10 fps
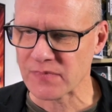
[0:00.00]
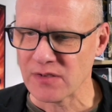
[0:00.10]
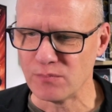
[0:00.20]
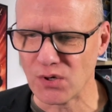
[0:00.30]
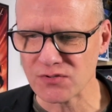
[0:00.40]

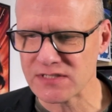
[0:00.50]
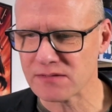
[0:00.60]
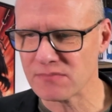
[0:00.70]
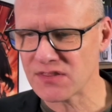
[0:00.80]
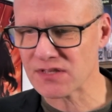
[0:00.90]

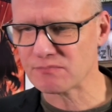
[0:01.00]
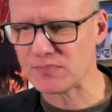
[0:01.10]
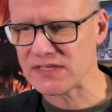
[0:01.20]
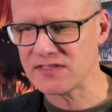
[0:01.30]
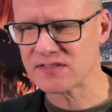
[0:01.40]
bonding mythic
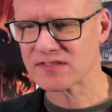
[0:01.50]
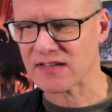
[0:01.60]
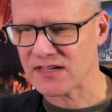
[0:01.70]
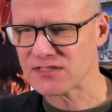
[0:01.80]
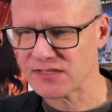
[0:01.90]
beasts,
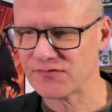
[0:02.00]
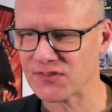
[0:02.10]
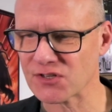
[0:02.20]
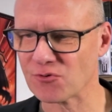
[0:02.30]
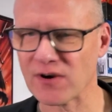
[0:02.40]
hunting for
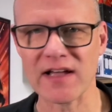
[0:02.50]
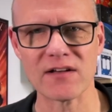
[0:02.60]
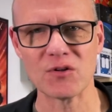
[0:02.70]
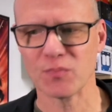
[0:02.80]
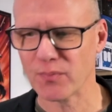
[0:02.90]
the
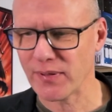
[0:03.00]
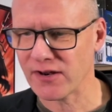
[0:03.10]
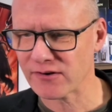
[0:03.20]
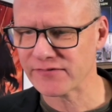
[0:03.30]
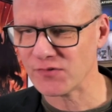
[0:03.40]
grail,
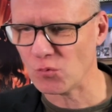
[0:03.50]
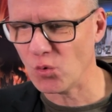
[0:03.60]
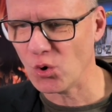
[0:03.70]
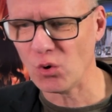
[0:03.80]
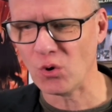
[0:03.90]
preparing for
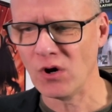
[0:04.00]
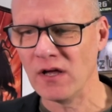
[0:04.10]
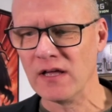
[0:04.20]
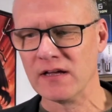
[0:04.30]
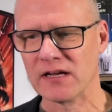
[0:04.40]
war,
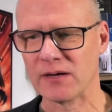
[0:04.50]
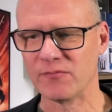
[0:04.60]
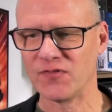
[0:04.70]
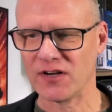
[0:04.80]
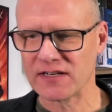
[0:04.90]

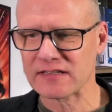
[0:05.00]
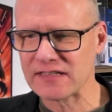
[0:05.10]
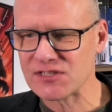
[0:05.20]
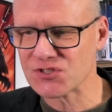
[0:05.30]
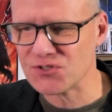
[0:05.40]
finding
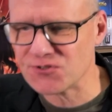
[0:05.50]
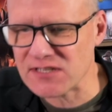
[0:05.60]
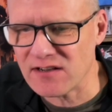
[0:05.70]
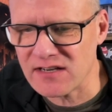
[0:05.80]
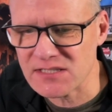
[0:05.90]

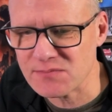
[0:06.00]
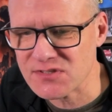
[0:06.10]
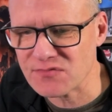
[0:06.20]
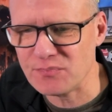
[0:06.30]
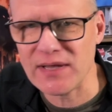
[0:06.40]
legendary
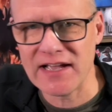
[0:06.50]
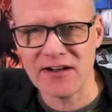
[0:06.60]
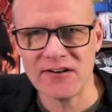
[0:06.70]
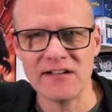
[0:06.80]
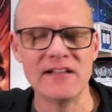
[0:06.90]
items of
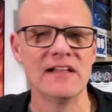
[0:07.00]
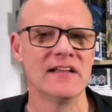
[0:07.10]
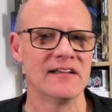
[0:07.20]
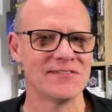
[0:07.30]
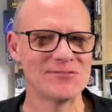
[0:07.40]
power.
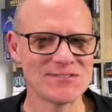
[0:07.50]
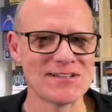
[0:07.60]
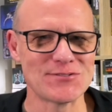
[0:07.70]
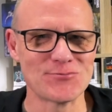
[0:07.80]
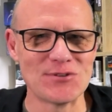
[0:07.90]
It all
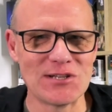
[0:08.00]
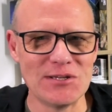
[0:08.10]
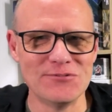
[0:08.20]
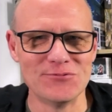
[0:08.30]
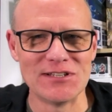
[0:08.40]
sounds
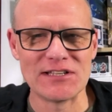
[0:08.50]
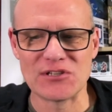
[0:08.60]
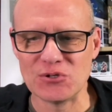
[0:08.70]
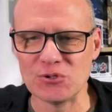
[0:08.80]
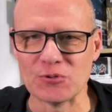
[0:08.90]
really, really
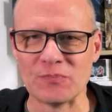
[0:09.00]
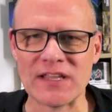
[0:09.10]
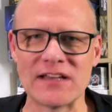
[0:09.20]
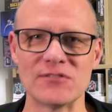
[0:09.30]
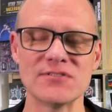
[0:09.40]
cool.
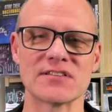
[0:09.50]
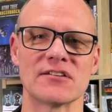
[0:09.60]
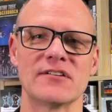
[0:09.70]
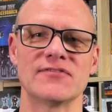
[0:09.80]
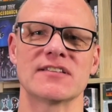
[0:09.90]
And
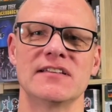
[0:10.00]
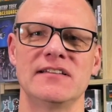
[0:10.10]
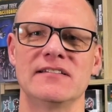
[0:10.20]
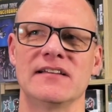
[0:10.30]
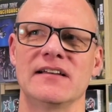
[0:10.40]
also, I've
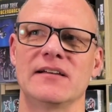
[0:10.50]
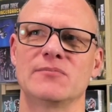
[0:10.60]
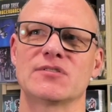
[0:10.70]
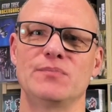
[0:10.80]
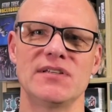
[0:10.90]
seen
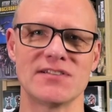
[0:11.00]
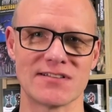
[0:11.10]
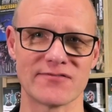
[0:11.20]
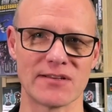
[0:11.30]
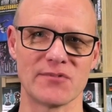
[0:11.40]
some pictures
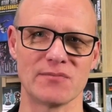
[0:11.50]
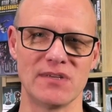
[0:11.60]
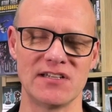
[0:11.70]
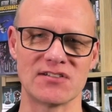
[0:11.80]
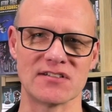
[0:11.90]
of some of the
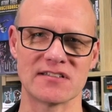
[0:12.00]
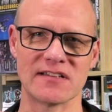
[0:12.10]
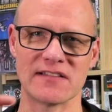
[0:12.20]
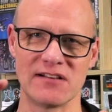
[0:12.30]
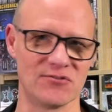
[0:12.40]
miniatures,
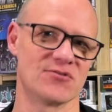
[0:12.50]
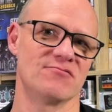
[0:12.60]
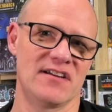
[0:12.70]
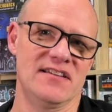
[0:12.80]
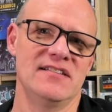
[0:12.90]
and they look
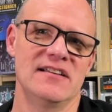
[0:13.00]
great.